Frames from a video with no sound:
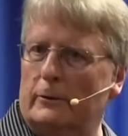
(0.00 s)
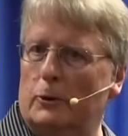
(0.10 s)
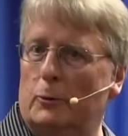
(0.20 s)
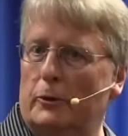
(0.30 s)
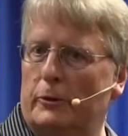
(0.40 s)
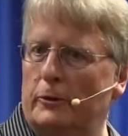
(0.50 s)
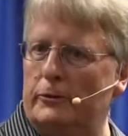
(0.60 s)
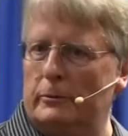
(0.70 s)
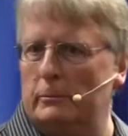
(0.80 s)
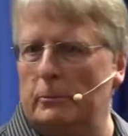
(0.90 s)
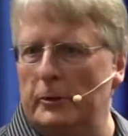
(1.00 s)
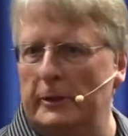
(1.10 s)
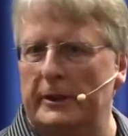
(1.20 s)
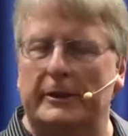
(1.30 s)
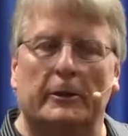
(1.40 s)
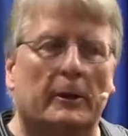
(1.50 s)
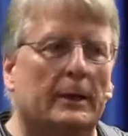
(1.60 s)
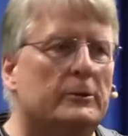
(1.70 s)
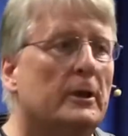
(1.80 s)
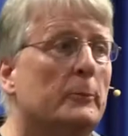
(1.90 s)
to produce particular
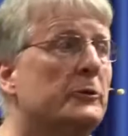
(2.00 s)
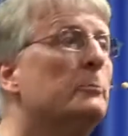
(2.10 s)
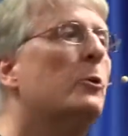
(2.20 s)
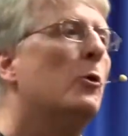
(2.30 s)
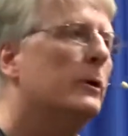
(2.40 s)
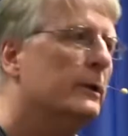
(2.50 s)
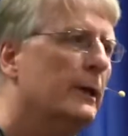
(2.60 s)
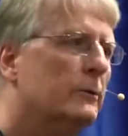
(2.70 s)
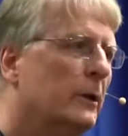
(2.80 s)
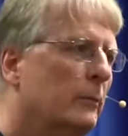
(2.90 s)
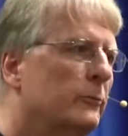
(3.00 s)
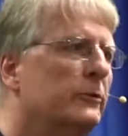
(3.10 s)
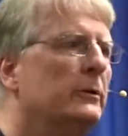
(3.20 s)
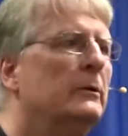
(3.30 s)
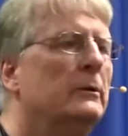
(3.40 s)
outcomes, important outcomes.